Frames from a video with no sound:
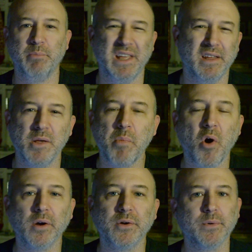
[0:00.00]
be any
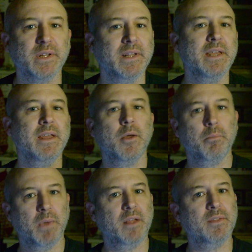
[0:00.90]
park really,
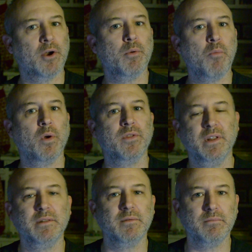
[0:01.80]
but there are more
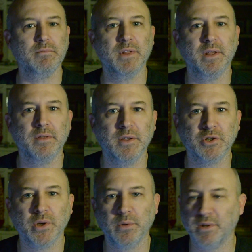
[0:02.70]
that
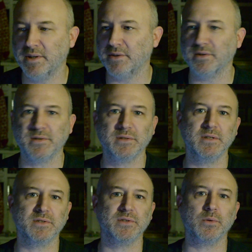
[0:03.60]
show that this
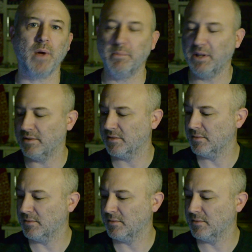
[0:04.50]
is the right place.